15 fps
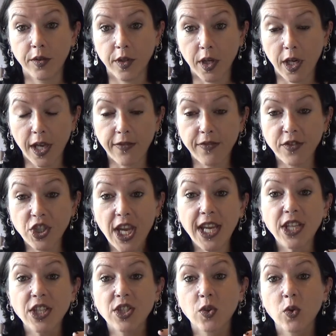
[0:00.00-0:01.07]
have
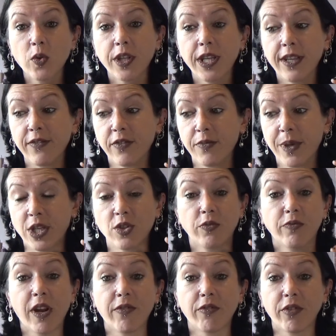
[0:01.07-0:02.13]
changed all the information
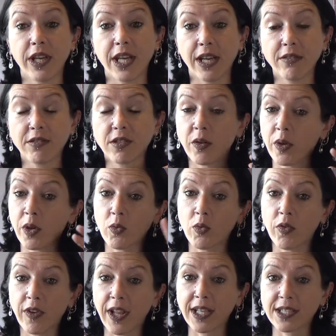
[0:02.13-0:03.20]
on Ravelry now, so it all
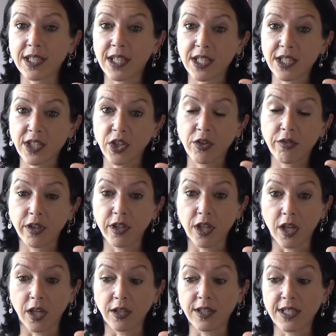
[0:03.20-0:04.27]
reflects that it's Curio
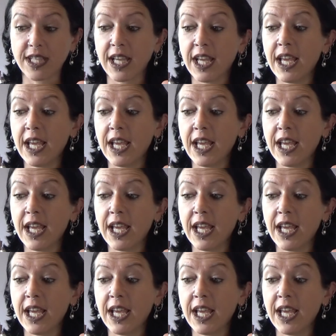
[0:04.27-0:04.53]
Yarns,